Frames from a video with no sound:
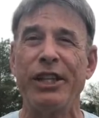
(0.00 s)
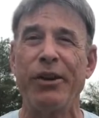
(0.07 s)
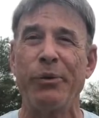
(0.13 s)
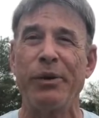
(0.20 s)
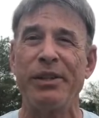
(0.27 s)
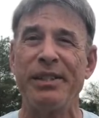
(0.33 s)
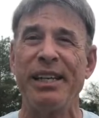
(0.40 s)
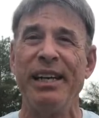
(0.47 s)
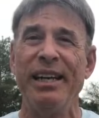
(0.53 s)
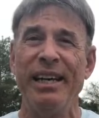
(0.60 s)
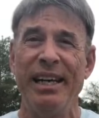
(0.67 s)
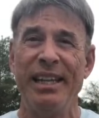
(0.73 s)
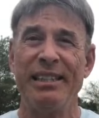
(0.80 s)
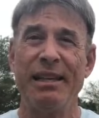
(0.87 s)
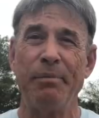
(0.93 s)
In other words,
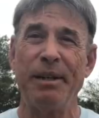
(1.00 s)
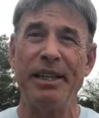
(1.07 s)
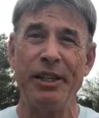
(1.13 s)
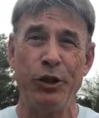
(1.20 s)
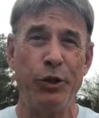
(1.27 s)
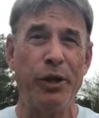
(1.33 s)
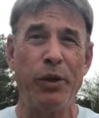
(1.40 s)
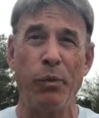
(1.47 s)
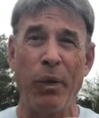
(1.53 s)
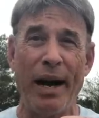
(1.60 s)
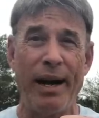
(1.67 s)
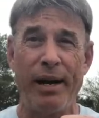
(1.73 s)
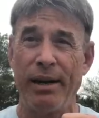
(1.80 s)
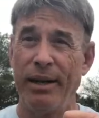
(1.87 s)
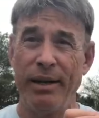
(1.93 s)
it's something that you can
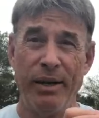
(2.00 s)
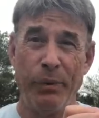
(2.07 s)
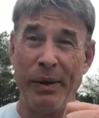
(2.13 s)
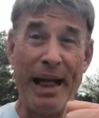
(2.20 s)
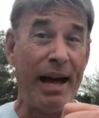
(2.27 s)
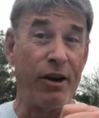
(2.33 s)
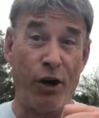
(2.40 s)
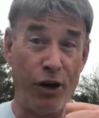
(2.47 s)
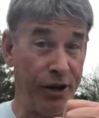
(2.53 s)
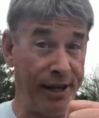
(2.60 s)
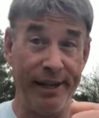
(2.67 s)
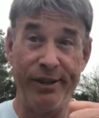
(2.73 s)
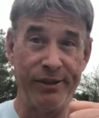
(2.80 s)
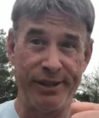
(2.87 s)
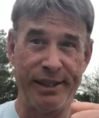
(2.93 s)
wear without
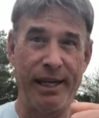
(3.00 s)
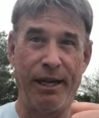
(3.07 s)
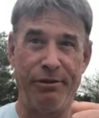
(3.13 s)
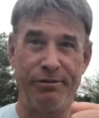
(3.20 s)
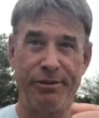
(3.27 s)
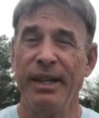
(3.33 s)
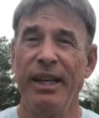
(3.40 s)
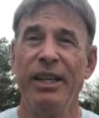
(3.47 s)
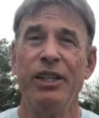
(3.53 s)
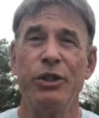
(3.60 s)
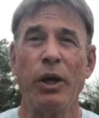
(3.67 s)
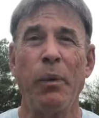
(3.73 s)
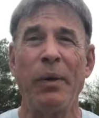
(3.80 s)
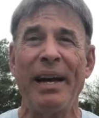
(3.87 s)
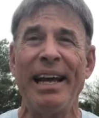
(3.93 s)
hurting yourself.
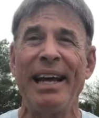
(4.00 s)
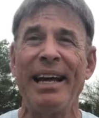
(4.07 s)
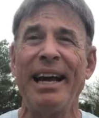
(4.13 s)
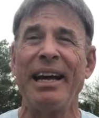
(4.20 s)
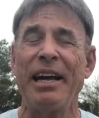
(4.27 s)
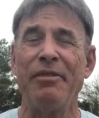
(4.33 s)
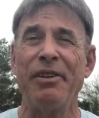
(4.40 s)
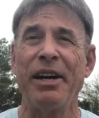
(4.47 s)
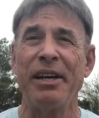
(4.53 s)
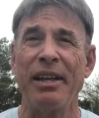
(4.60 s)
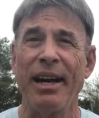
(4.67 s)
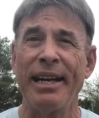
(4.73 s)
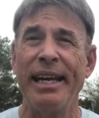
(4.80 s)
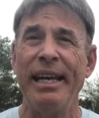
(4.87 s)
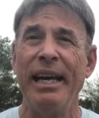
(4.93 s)
So I went ahead, I got very
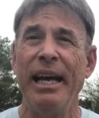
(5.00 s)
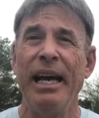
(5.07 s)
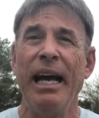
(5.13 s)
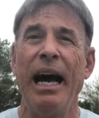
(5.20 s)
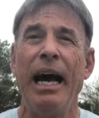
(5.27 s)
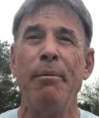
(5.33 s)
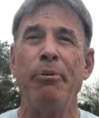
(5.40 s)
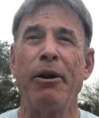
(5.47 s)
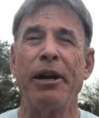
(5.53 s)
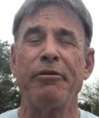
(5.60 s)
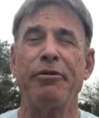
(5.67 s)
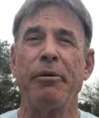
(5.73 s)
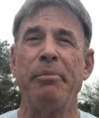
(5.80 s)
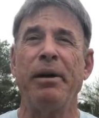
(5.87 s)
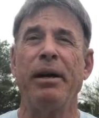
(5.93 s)
lucky. I bought it
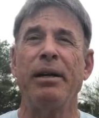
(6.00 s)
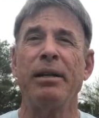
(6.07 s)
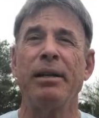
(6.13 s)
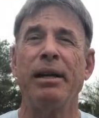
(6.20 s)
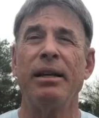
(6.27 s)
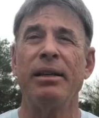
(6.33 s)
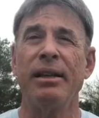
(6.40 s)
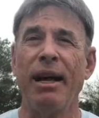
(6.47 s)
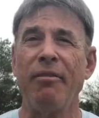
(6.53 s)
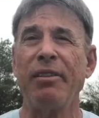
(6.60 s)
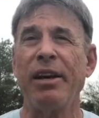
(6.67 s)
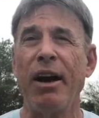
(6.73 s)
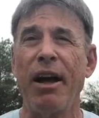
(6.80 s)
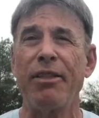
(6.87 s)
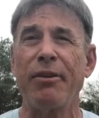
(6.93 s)
from a
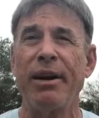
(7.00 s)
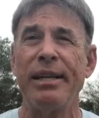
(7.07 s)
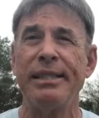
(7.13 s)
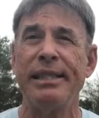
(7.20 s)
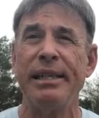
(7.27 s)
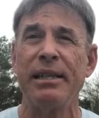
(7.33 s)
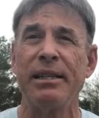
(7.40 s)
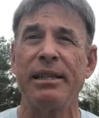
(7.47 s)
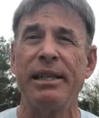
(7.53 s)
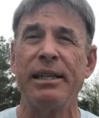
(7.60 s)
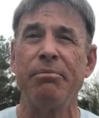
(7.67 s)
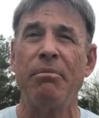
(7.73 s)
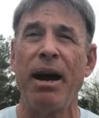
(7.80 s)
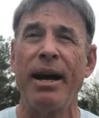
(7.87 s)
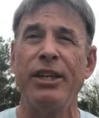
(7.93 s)
lovely authorized dealer
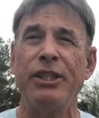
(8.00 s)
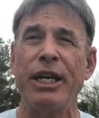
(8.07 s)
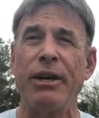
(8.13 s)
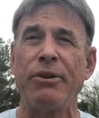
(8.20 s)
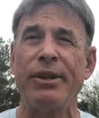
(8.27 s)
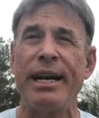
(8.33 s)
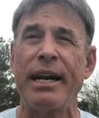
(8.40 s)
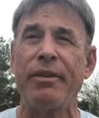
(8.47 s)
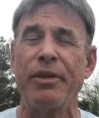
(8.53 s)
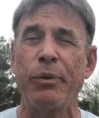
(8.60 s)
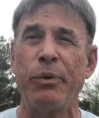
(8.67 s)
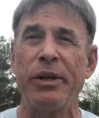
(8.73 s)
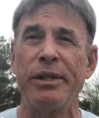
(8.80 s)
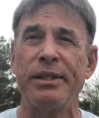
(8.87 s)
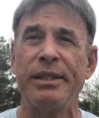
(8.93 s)
in my general neck of the
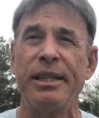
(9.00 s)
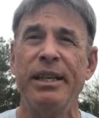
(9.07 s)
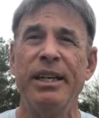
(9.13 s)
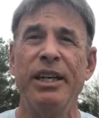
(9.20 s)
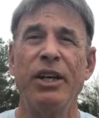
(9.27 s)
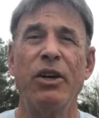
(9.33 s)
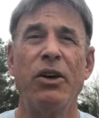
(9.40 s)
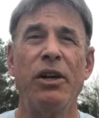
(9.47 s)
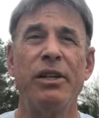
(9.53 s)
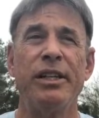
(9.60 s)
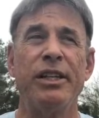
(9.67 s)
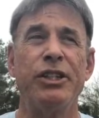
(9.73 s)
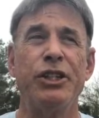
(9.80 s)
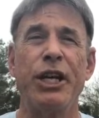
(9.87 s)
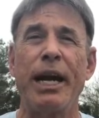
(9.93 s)
woods called
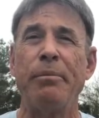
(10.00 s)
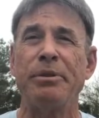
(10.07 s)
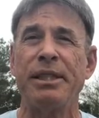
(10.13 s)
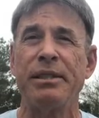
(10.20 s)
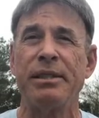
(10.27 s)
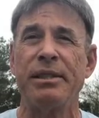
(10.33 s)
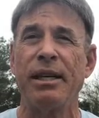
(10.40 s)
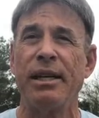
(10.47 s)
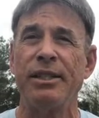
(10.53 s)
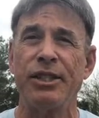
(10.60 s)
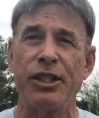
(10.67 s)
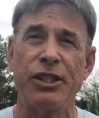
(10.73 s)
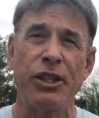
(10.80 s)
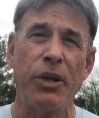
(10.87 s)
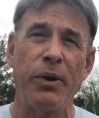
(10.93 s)
James and
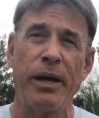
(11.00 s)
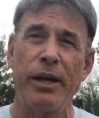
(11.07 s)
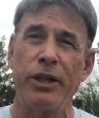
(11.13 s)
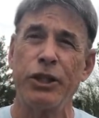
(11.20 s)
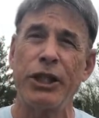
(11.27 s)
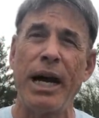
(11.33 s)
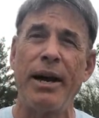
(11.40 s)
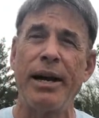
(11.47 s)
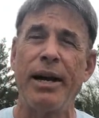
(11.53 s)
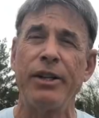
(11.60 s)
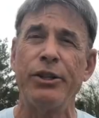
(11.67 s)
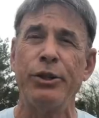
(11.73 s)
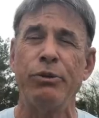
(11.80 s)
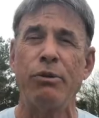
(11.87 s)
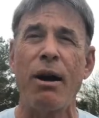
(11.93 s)
Sons. So a shout
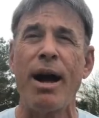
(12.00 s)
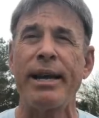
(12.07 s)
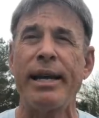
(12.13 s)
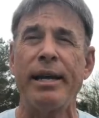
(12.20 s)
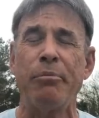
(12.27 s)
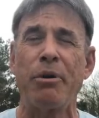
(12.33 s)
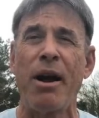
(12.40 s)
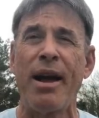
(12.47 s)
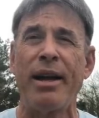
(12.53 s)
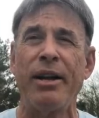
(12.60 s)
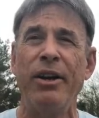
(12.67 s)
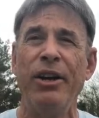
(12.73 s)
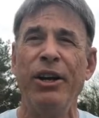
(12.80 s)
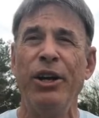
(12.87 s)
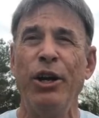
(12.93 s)
out to Rocky and
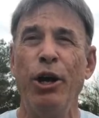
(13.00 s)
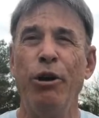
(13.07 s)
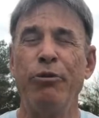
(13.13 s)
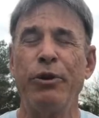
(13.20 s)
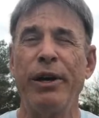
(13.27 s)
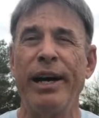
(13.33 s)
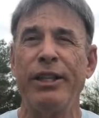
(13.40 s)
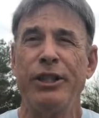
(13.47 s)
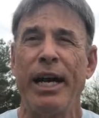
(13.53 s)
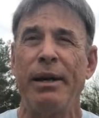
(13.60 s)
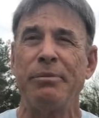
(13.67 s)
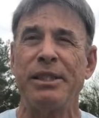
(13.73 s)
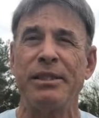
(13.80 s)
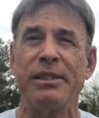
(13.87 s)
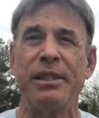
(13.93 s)
Brian over at
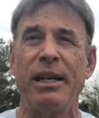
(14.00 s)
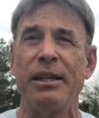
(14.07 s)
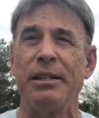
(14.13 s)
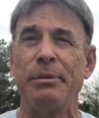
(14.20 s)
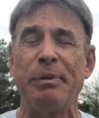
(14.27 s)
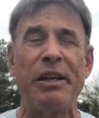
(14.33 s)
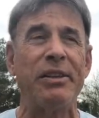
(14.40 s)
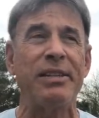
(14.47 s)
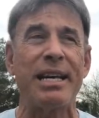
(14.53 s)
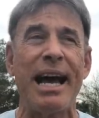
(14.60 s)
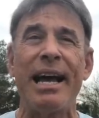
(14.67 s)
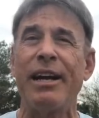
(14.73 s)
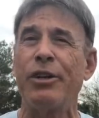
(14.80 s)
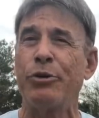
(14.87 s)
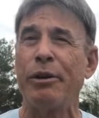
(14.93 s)
James and Sons because I
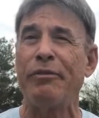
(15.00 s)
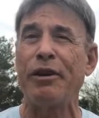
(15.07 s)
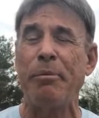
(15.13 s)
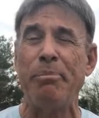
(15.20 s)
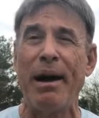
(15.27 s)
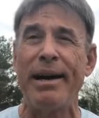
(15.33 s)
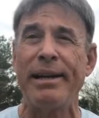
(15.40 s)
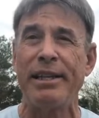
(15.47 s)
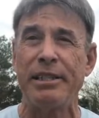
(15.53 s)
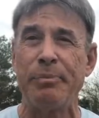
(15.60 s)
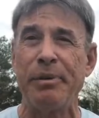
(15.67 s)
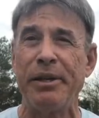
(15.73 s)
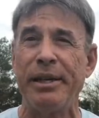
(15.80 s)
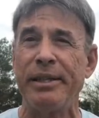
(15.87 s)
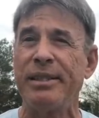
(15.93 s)
had a terrific buying
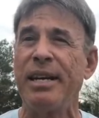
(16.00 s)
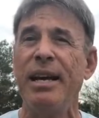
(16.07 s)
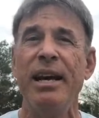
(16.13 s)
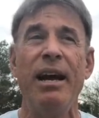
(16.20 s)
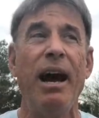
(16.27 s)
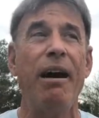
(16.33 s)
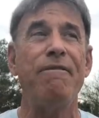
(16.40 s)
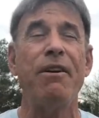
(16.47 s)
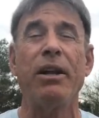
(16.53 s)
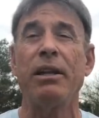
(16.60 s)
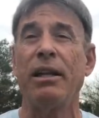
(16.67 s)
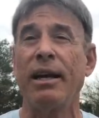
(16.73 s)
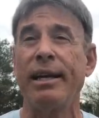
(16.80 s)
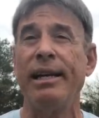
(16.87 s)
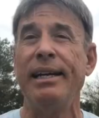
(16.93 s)
experience. I felt
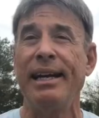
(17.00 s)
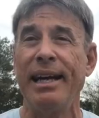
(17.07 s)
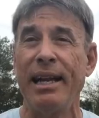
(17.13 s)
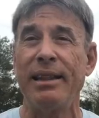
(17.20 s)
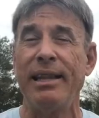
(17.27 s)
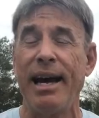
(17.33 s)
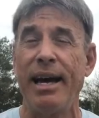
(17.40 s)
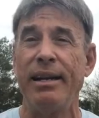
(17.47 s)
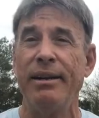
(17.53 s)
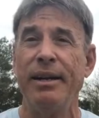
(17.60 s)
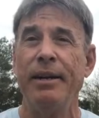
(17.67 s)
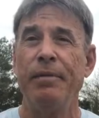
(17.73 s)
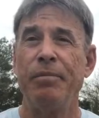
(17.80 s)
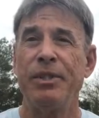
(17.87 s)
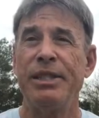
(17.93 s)
lucky to get that
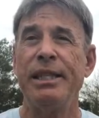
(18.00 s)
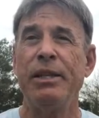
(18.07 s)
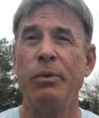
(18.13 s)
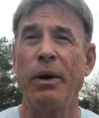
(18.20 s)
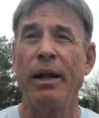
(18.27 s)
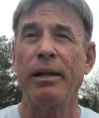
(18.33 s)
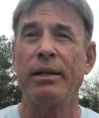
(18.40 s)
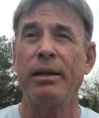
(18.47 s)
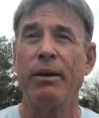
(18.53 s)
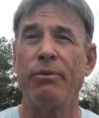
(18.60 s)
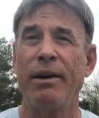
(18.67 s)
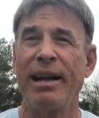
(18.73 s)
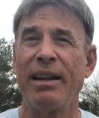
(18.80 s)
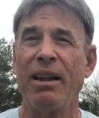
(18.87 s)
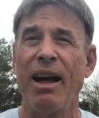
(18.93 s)
Sea-Dweller
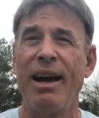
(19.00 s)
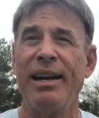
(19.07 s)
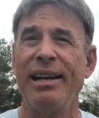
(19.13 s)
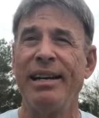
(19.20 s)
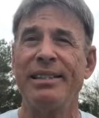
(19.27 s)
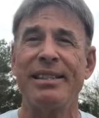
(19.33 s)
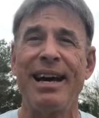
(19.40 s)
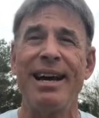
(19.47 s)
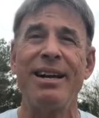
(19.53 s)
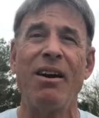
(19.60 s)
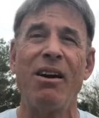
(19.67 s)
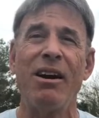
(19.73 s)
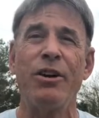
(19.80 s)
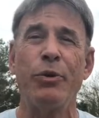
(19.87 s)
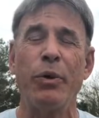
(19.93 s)
red line. It's kind of
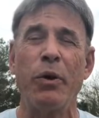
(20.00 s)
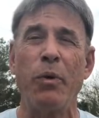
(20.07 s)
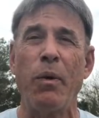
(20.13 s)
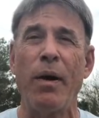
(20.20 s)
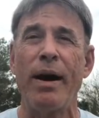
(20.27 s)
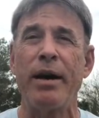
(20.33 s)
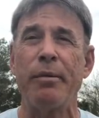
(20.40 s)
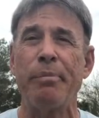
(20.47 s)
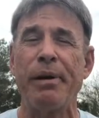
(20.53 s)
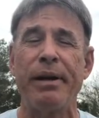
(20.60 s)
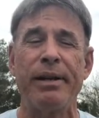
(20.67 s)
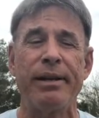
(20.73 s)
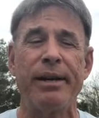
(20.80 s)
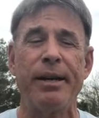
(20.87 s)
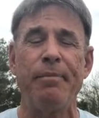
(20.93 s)
hard to acquire, but
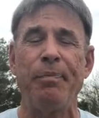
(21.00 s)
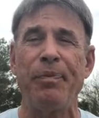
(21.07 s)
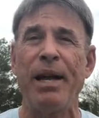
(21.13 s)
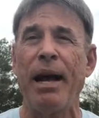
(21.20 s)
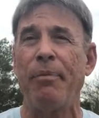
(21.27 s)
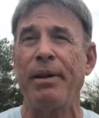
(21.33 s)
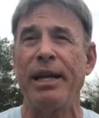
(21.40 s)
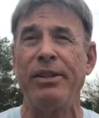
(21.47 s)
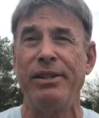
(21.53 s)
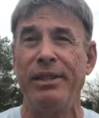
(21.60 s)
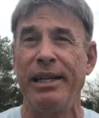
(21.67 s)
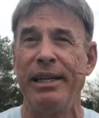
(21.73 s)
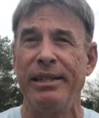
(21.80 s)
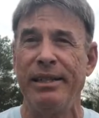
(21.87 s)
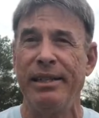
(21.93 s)
yeah,
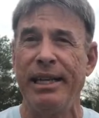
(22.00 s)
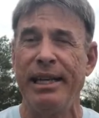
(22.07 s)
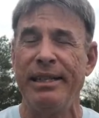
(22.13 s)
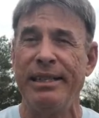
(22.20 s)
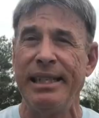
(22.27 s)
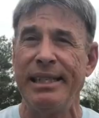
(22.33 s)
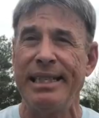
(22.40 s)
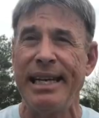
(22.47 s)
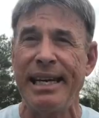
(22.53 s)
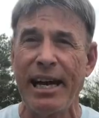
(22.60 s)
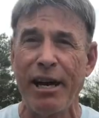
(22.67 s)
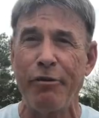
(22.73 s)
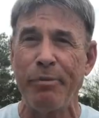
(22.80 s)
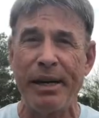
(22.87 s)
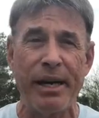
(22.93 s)
they did take
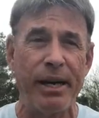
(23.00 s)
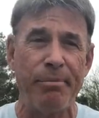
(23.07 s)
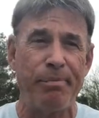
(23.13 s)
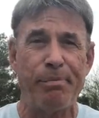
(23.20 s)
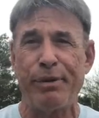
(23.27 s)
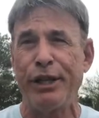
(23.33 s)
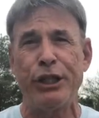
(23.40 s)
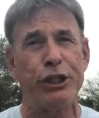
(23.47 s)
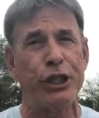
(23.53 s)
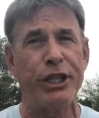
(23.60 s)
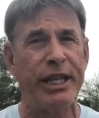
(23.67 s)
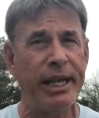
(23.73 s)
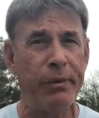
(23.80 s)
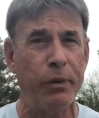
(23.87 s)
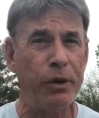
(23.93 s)
care of me, and I'm pretty sure
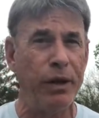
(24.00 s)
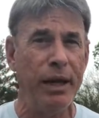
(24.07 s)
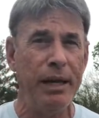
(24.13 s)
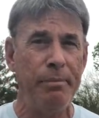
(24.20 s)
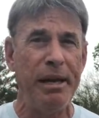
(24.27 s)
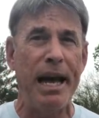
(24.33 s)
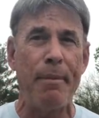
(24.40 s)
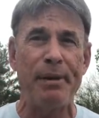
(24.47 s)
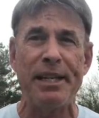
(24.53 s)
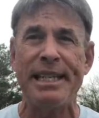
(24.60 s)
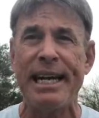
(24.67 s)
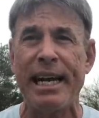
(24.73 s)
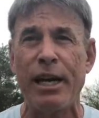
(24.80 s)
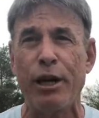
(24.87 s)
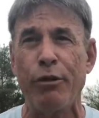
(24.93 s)
that they will be happy to
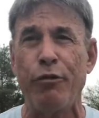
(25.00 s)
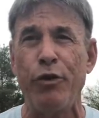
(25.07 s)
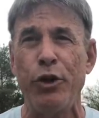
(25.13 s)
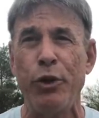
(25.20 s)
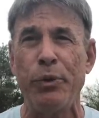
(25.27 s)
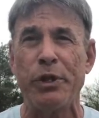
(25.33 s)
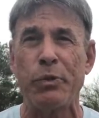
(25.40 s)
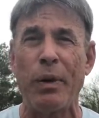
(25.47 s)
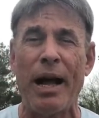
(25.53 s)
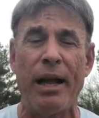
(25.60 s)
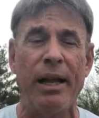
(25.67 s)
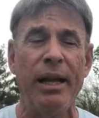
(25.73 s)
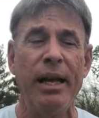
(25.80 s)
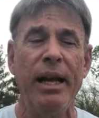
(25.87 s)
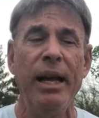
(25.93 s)
take care of you as well.